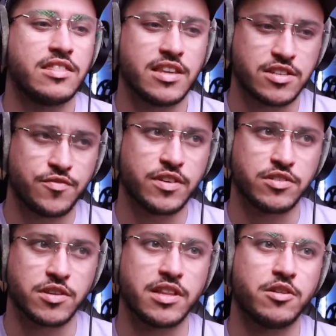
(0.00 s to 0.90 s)
this feels
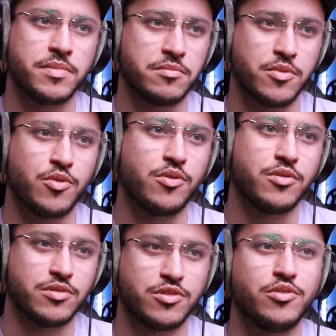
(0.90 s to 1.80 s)
a little bit
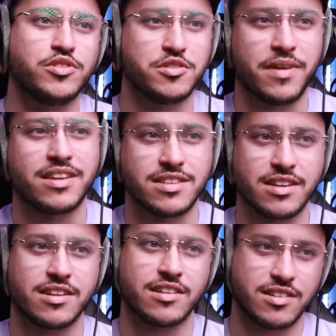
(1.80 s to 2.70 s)
more
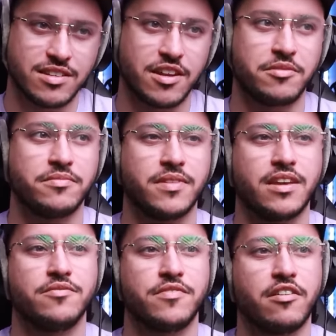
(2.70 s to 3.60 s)
automatic, you know, they
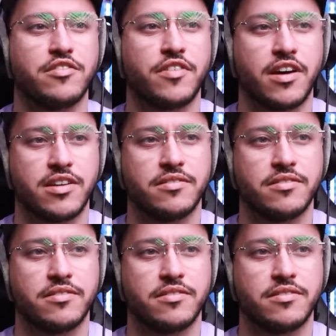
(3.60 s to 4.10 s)
can verify it.